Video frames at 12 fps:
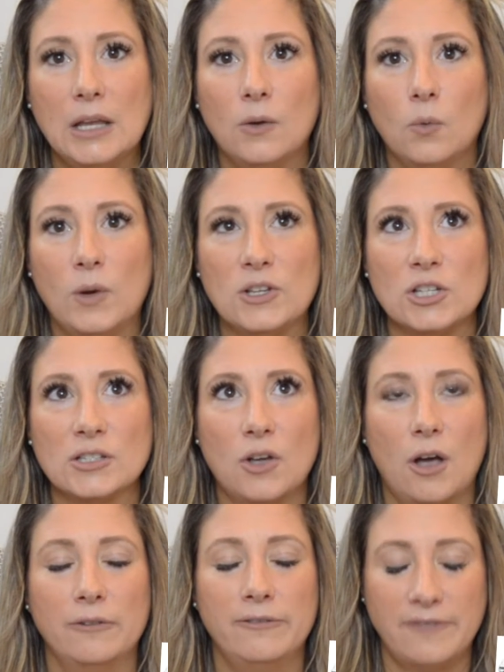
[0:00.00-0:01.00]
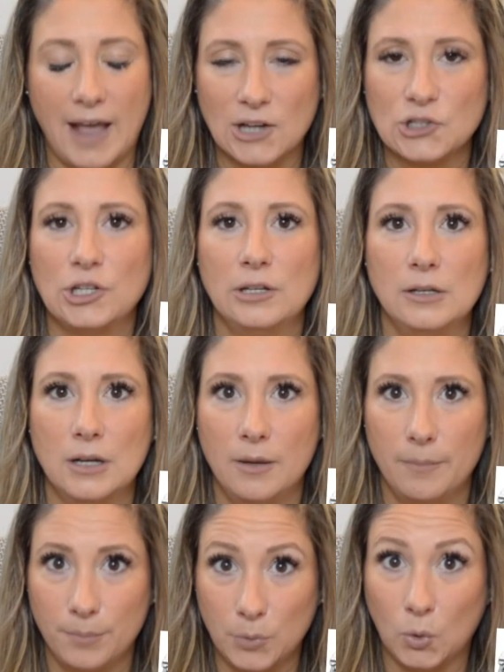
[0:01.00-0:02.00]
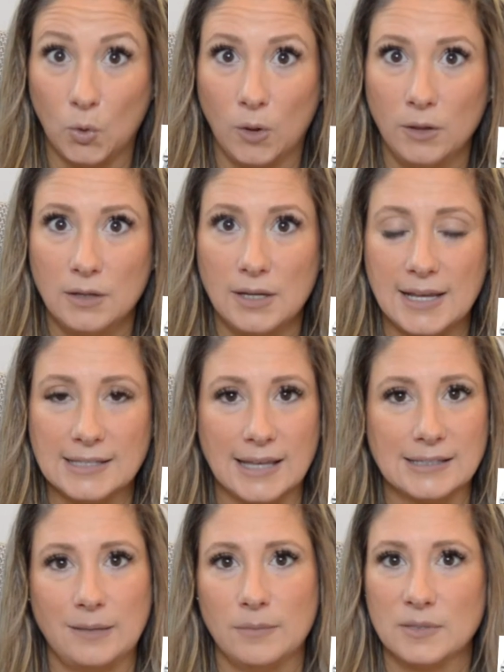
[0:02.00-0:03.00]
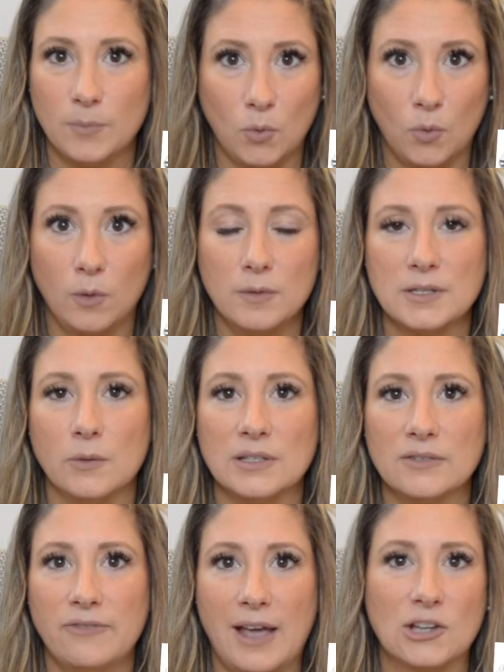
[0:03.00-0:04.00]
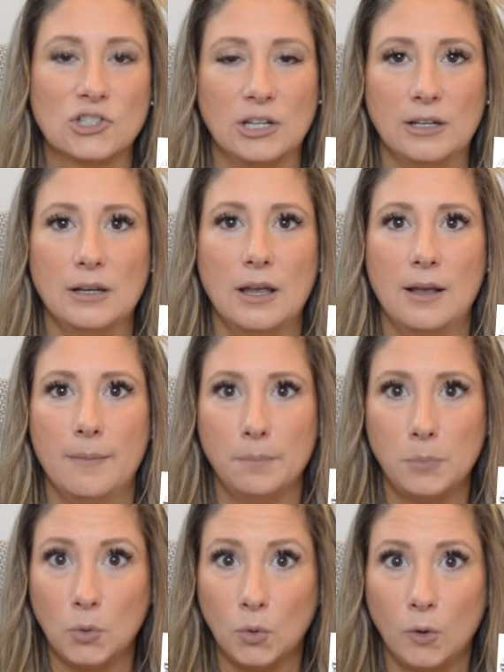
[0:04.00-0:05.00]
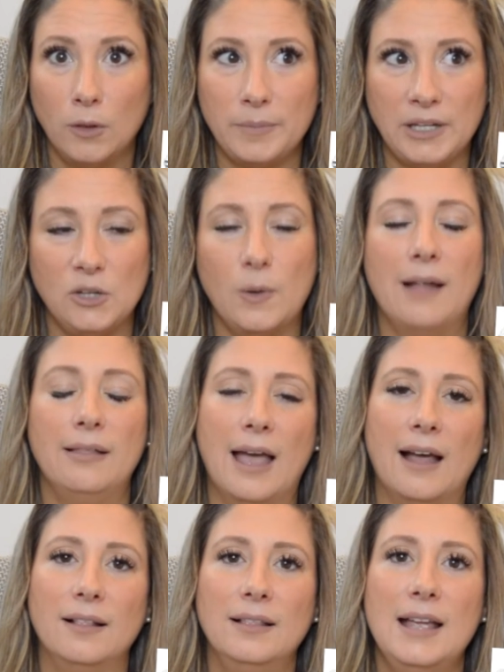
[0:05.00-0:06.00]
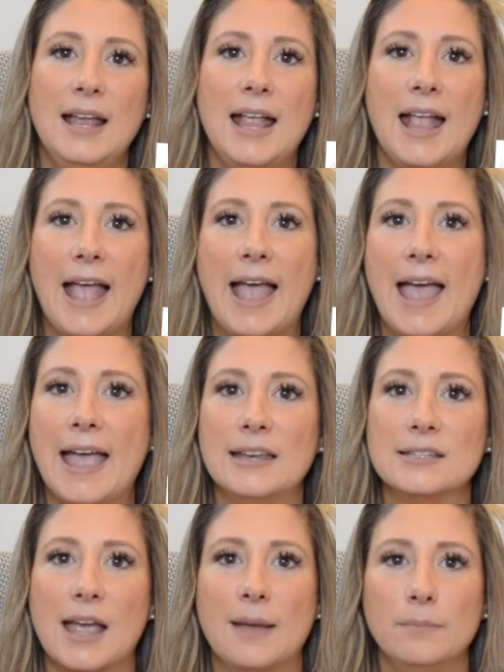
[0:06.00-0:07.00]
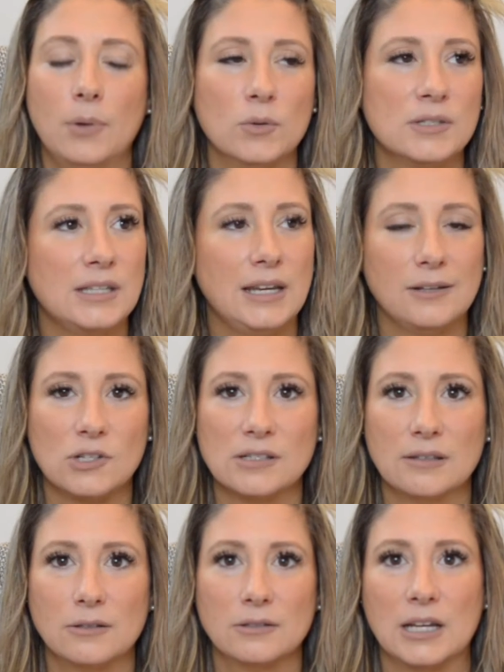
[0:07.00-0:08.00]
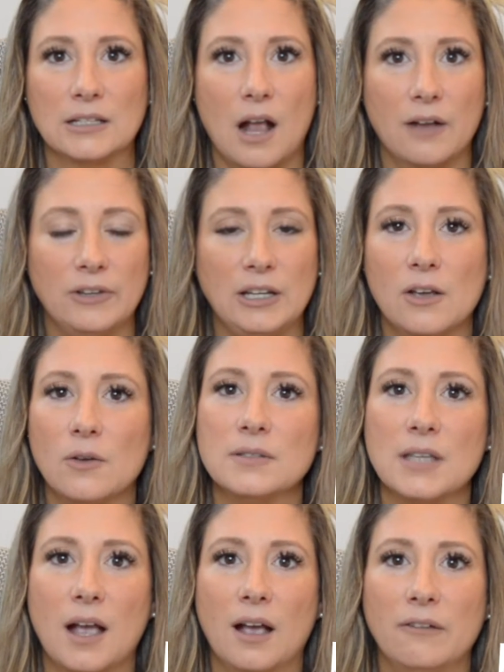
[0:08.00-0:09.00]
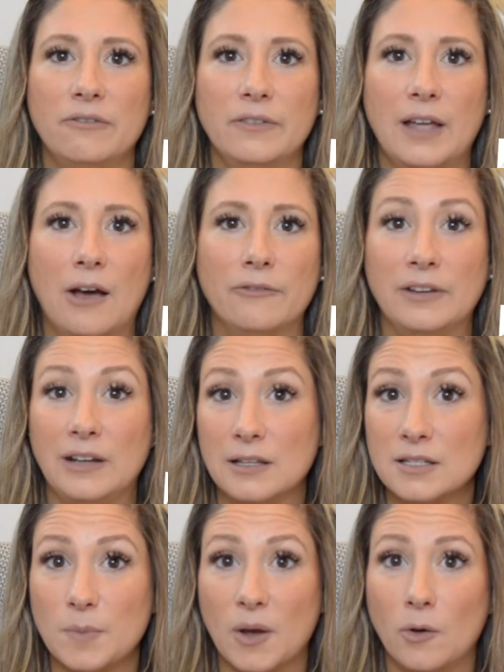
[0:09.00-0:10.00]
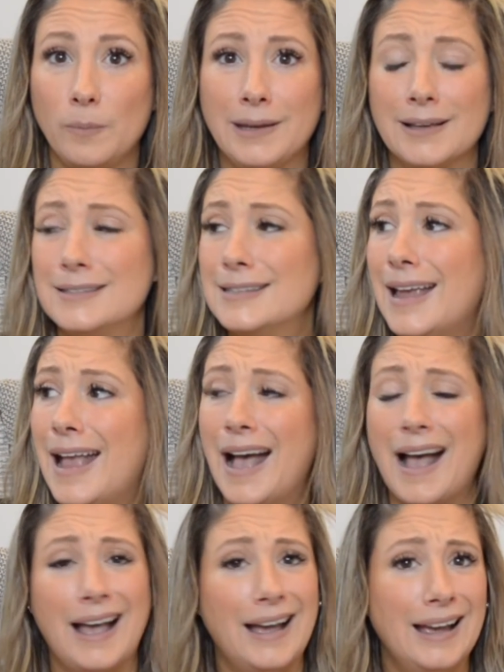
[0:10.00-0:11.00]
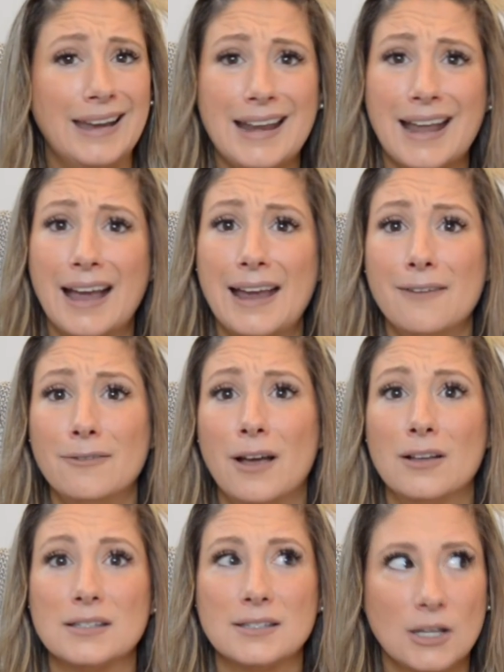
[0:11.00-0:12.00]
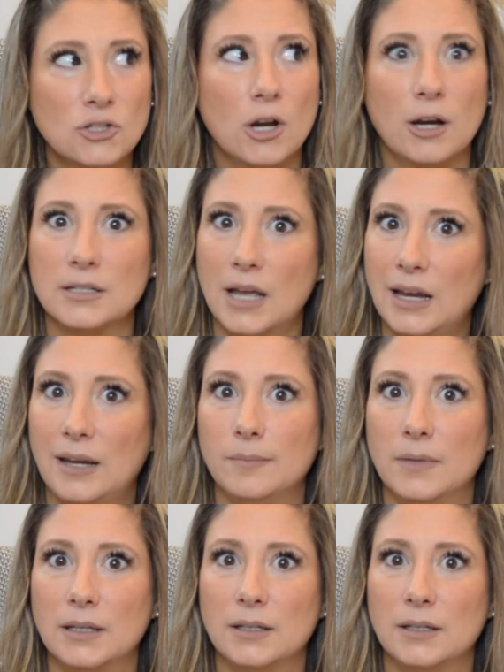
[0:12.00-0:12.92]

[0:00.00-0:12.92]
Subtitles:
which is called Fashion Bull. His last name is Bull, so it's Fashion Bull, B-U-L-L. And I'm posting just little TikTok videos of outfit inspo because, again, I have such a hard time